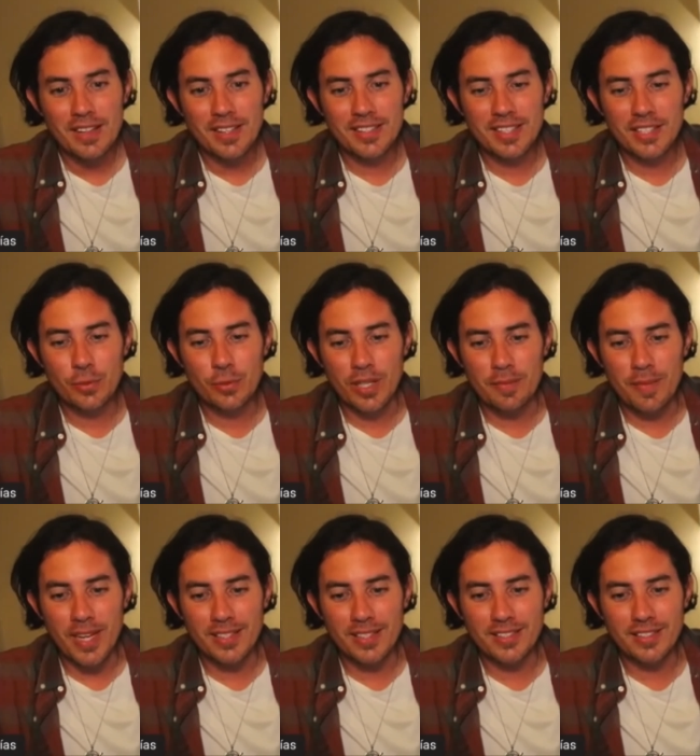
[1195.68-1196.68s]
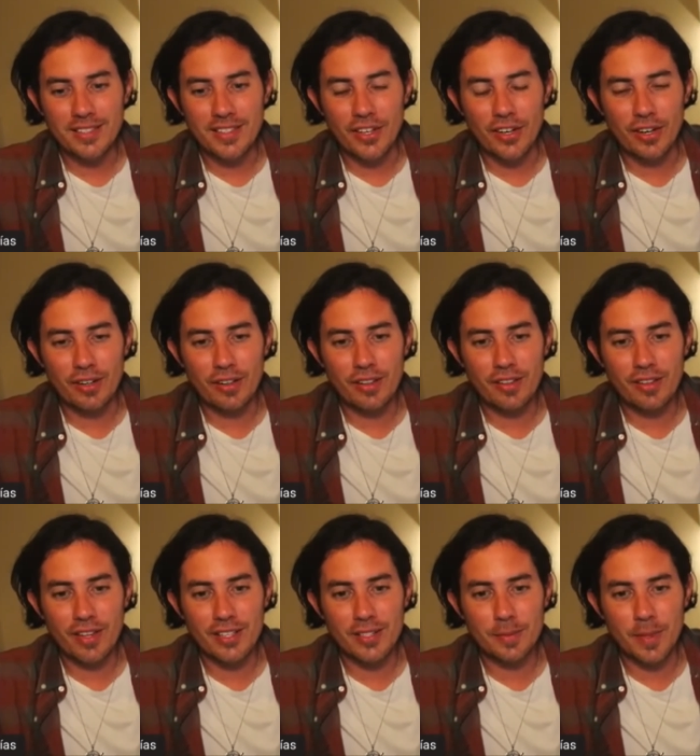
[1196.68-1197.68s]
This is what makes the Earth
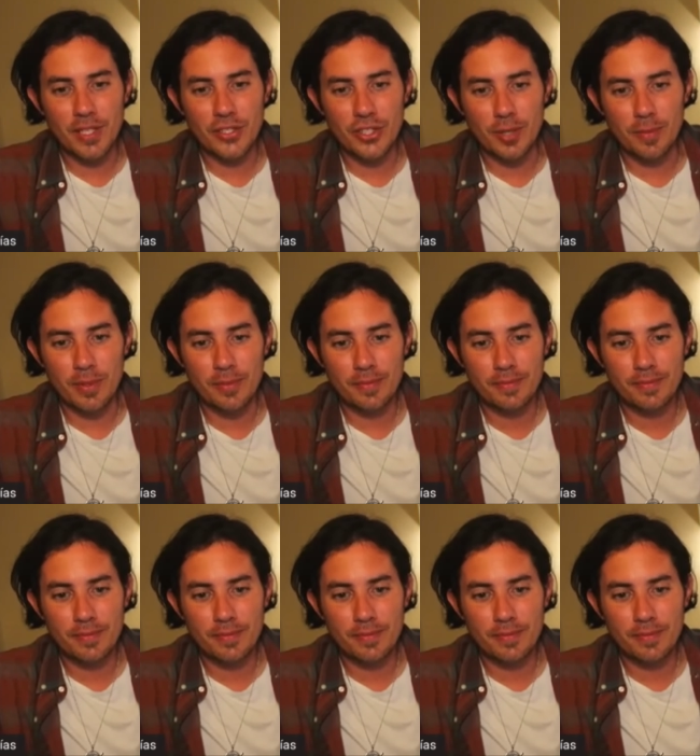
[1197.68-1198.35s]
a spaceship.